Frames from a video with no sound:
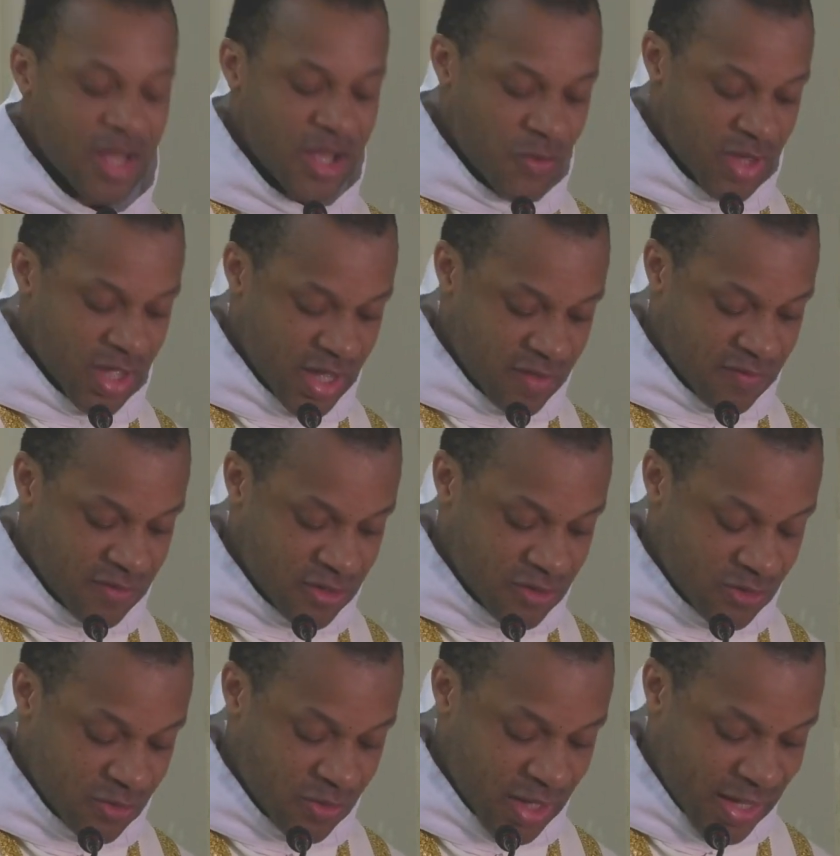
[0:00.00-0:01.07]
now we have to
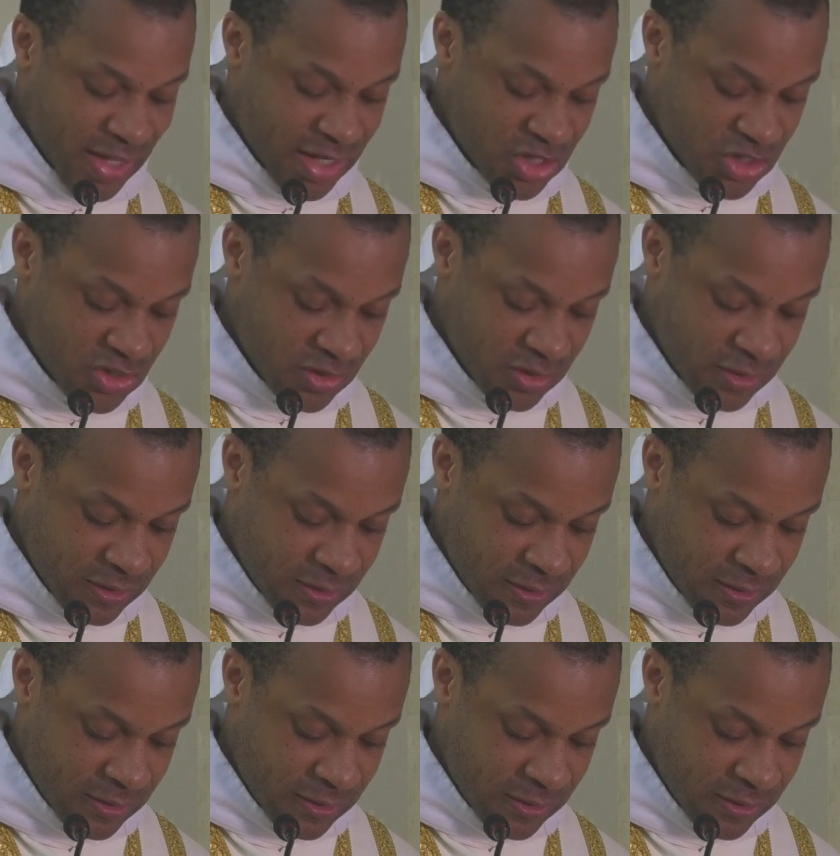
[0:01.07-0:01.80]
do action.